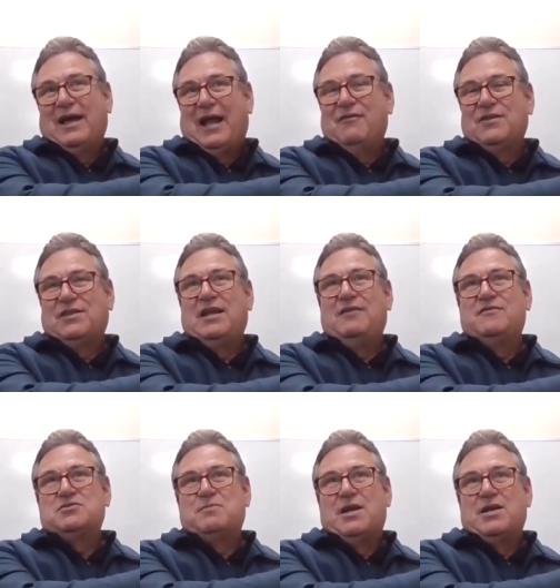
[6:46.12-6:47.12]
kind of at the end of
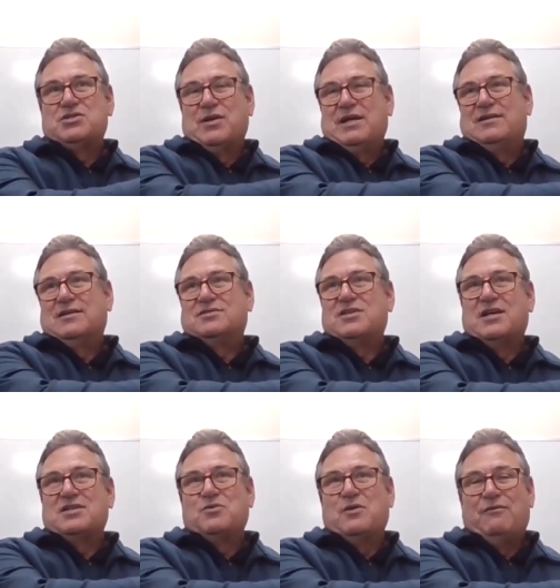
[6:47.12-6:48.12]
his ministry, to
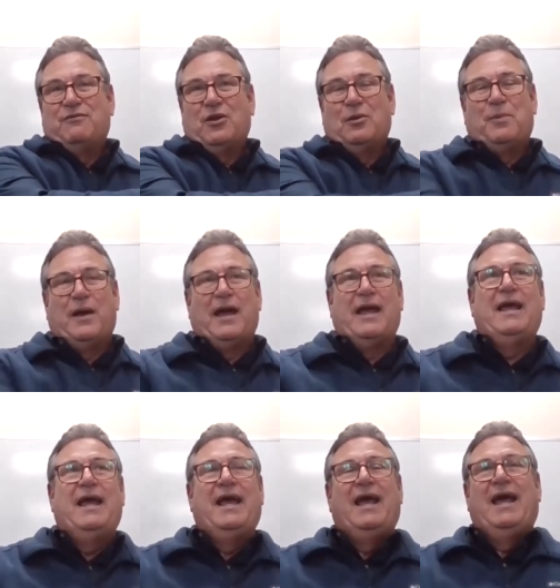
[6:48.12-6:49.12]
Caesarea Philippi,
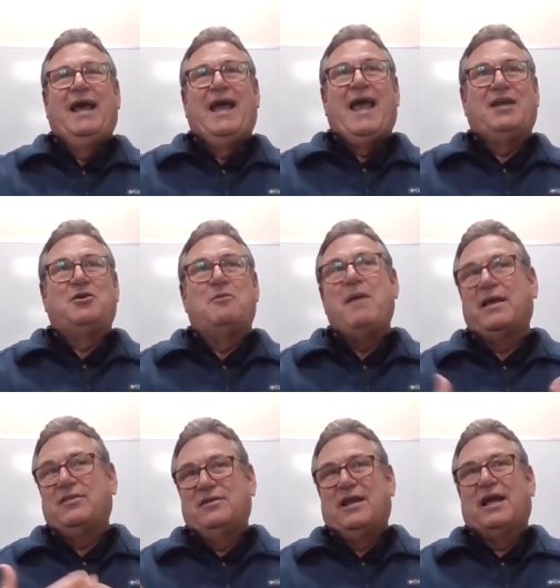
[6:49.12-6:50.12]
to
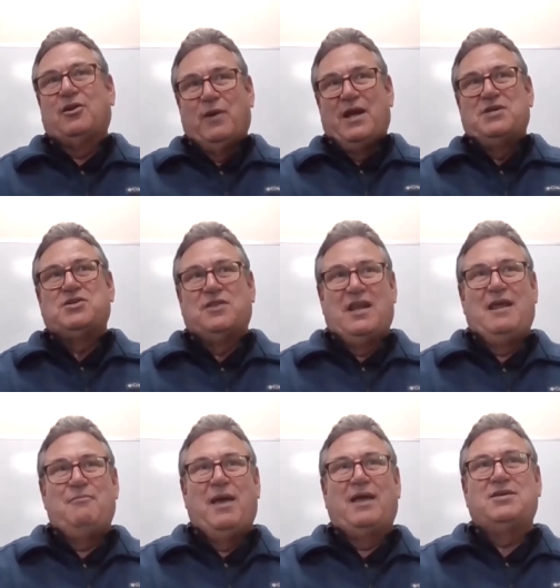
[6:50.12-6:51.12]
make the declaration that
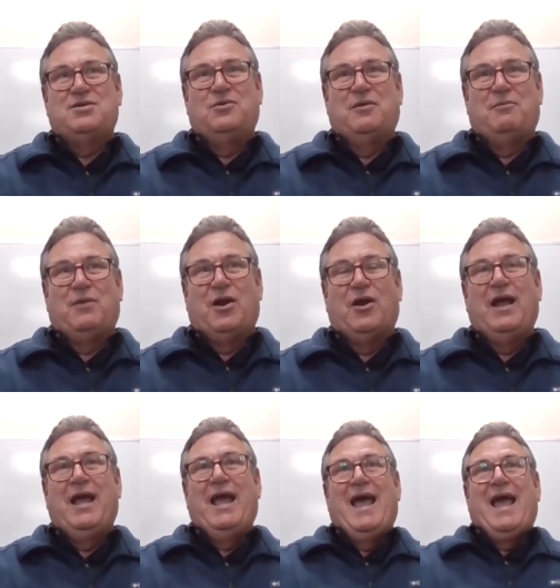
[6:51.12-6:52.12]
he makes to them there.
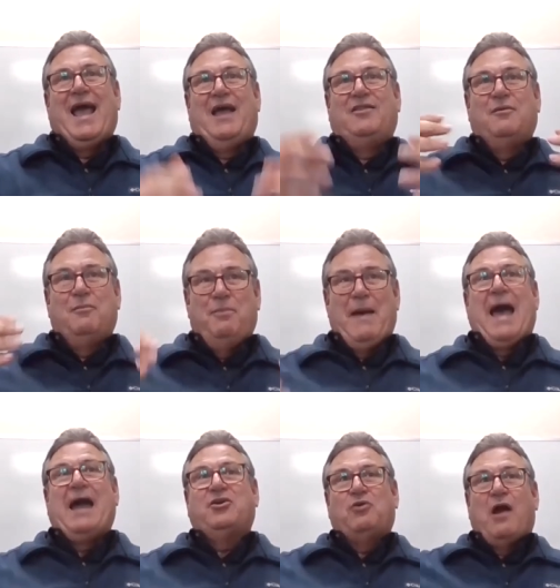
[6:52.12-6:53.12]
And the
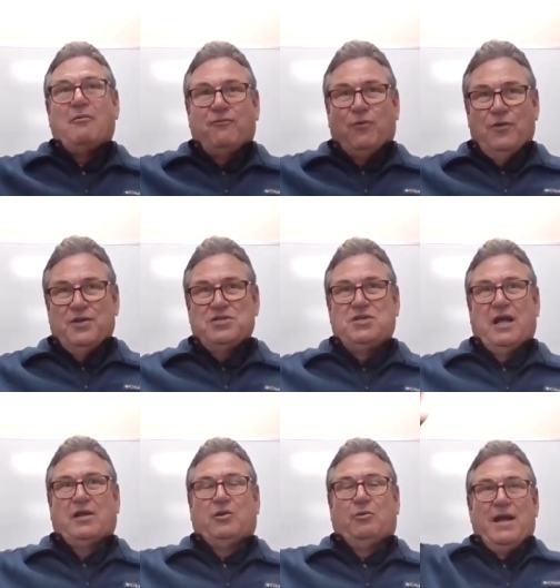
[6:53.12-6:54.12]
backdrop for this
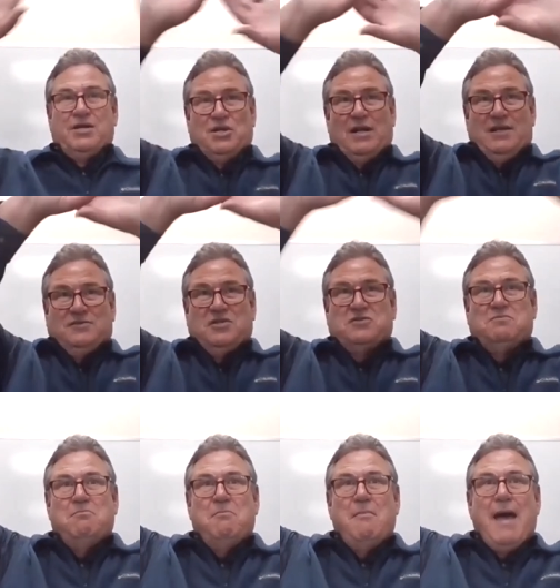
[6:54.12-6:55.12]
declaration is this
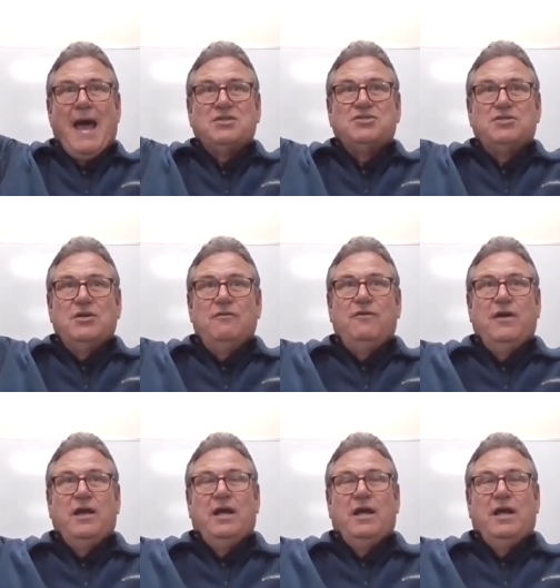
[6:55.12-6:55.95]
massive